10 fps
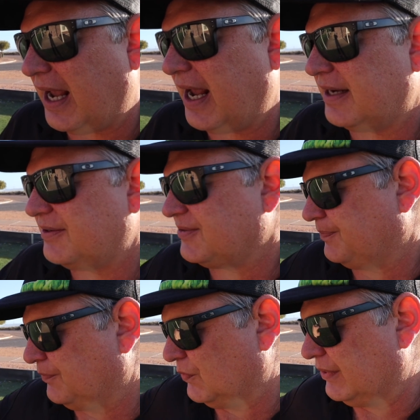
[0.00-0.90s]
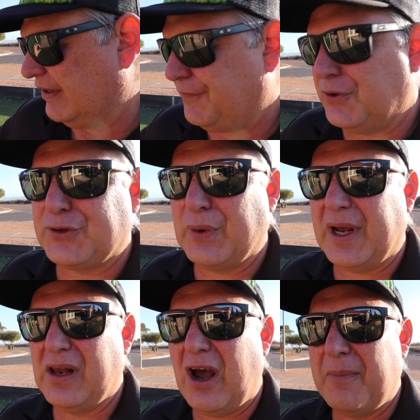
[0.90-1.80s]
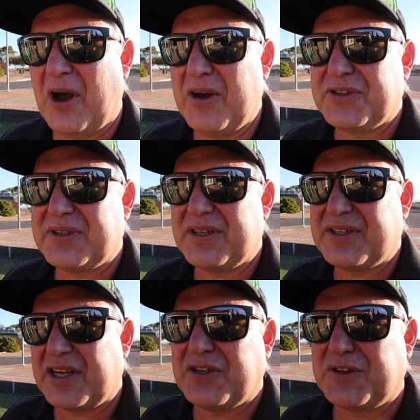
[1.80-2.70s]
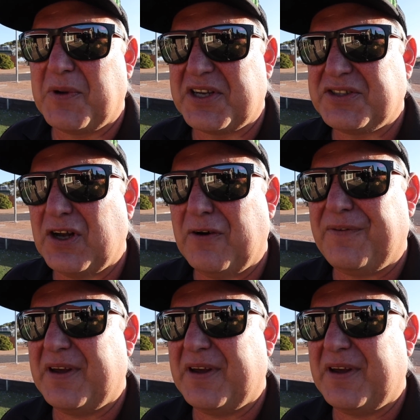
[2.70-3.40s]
And if you're doing low mows such as myself,